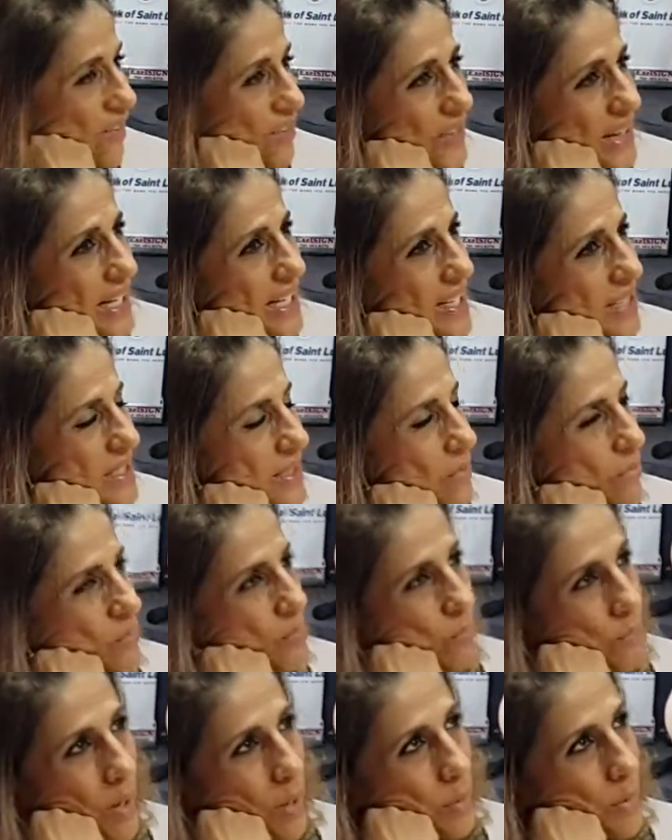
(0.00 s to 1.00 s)
I think it's
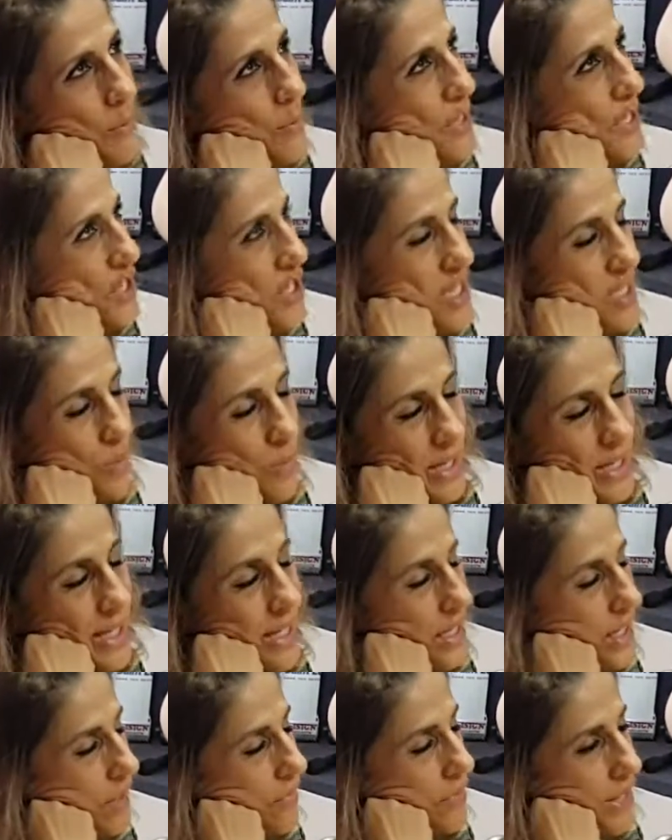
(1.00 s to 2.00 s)
probably, she's been
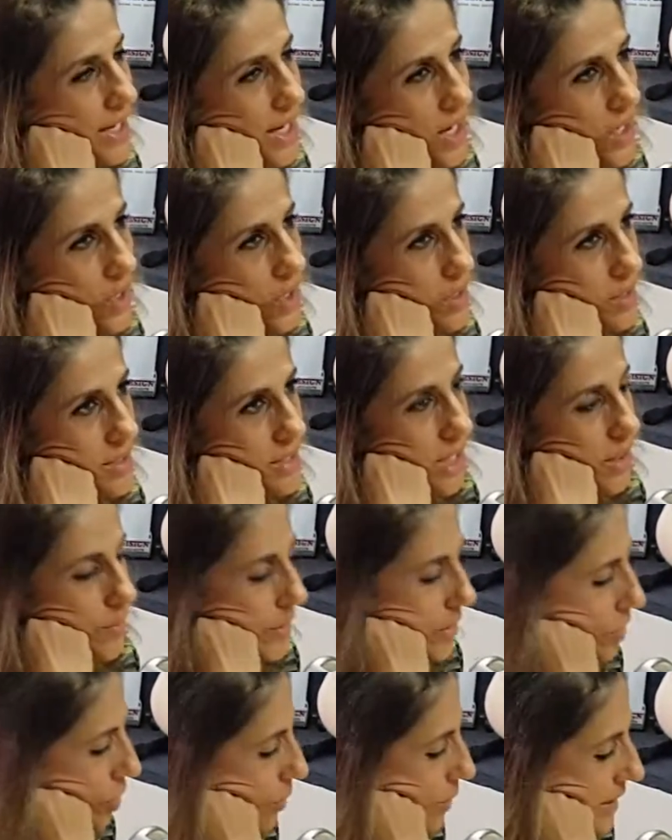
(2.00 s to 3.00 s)
here a very long time
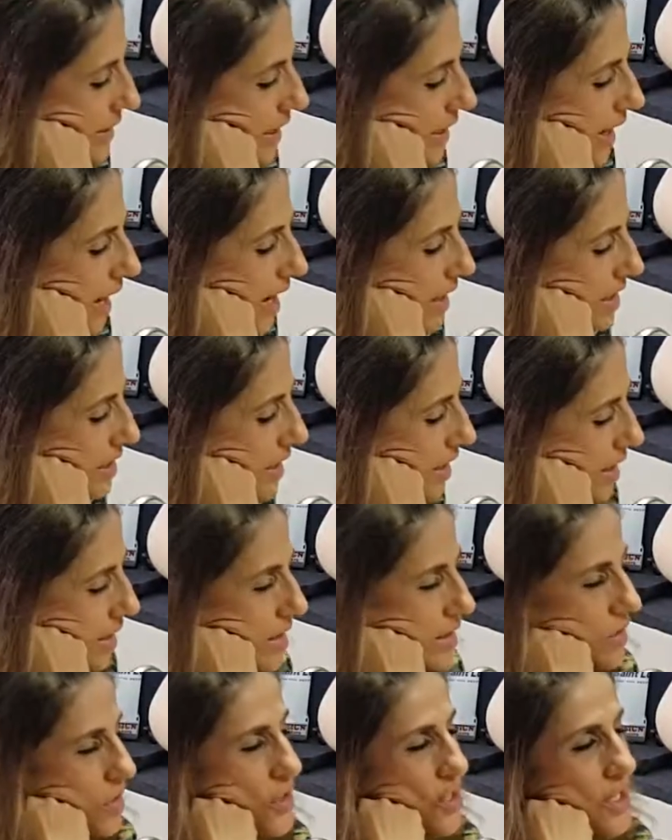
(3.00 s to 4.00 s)
ago, but Anya
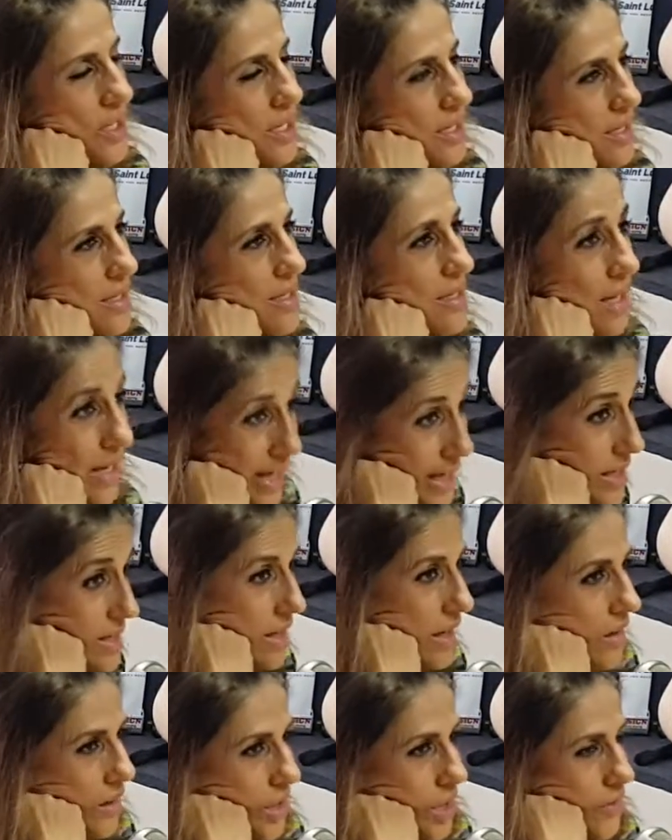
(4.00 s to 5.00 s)
Ayangchi
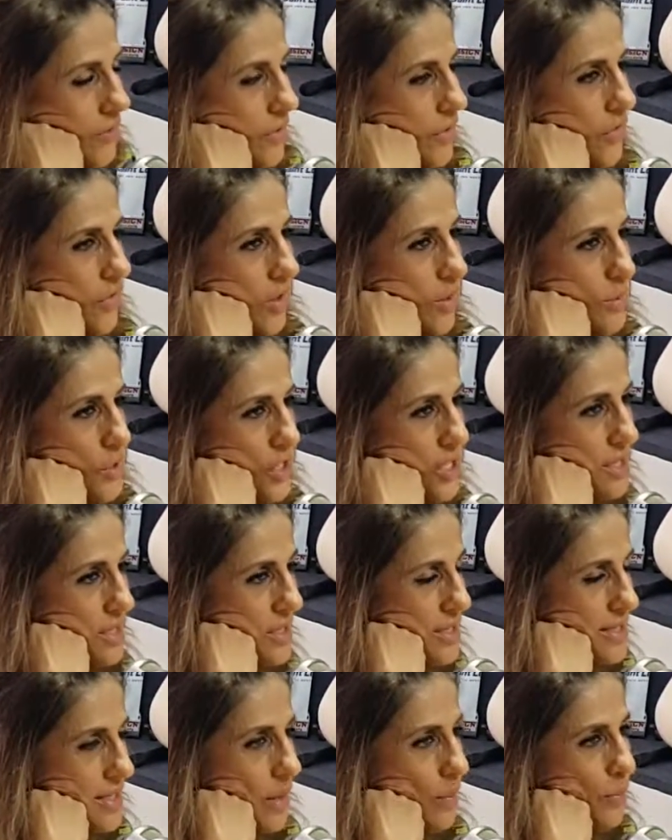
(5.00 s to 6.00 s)
is our cover from She.
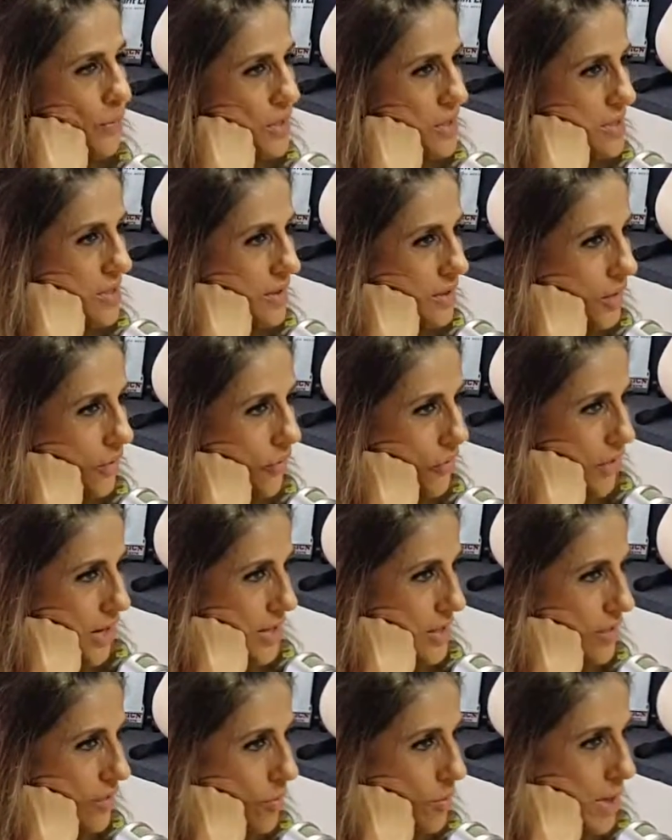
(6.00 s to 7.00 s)
She's a personal
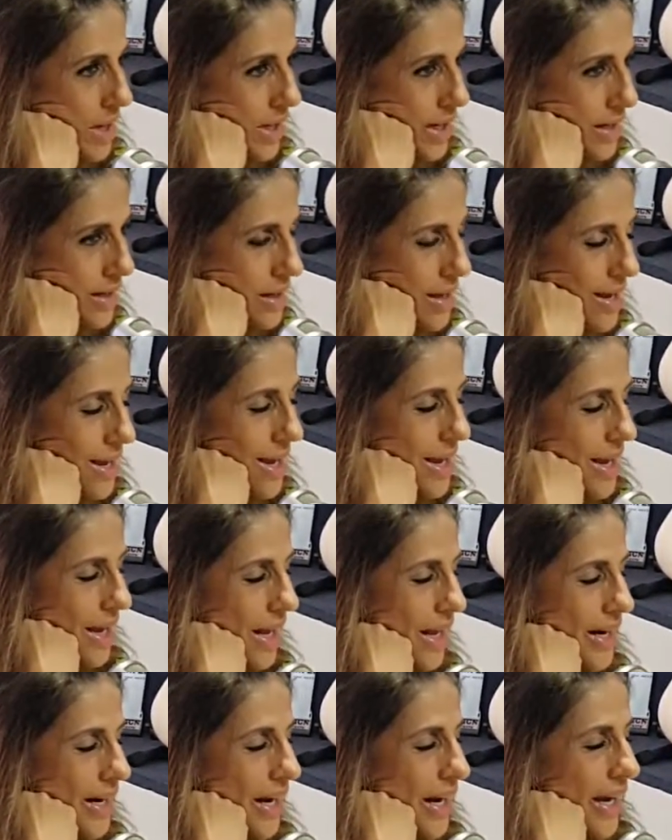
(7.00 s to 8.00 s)
friend of mine,
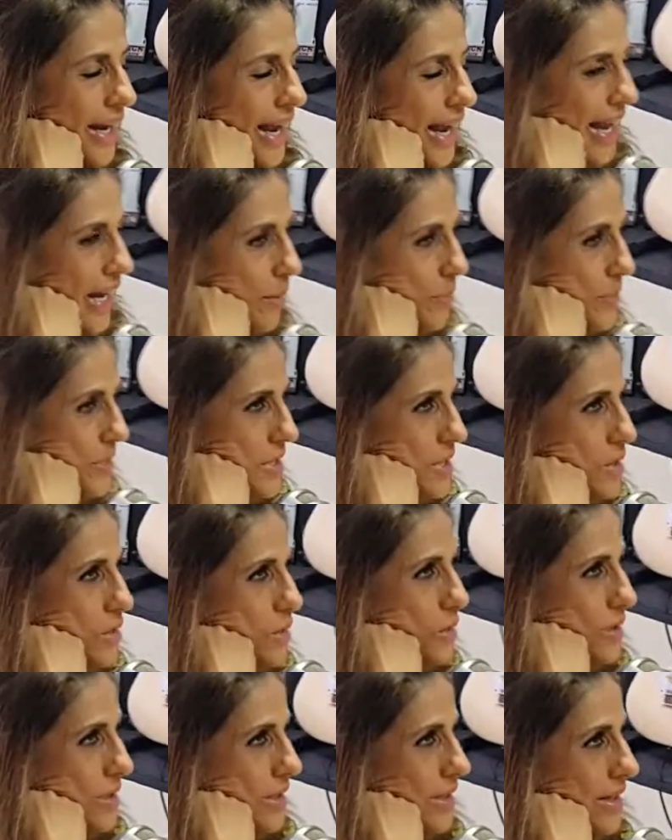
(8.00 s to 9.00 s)
and I
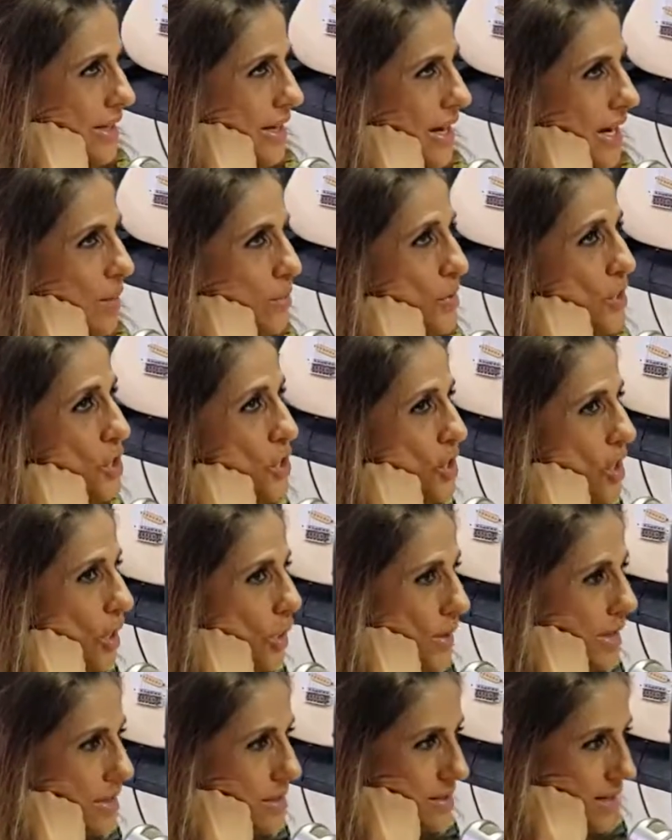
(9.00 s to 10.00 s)
absolutely am
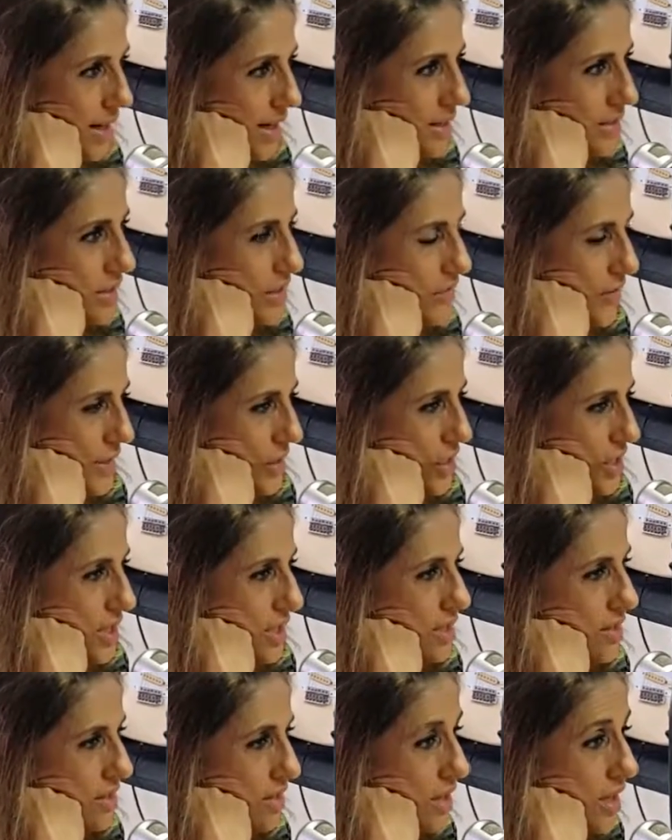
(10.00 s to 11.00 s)
so excited that
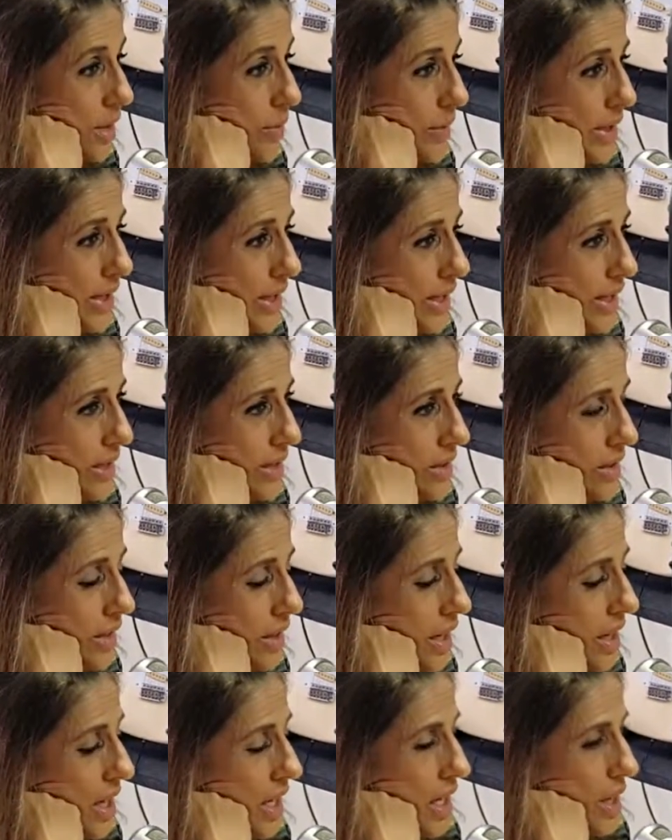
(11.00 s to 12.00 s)
she is coming
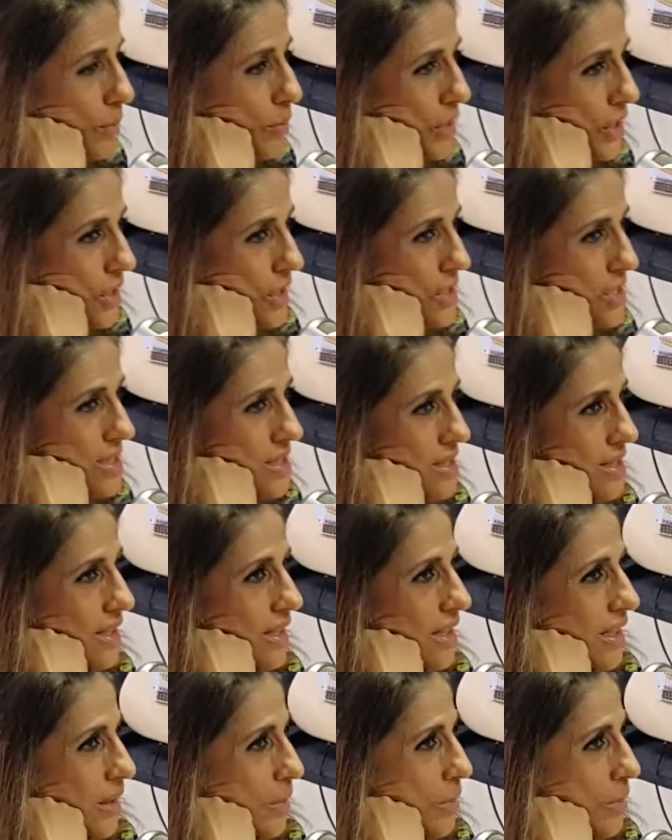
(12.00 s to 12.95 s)
here, because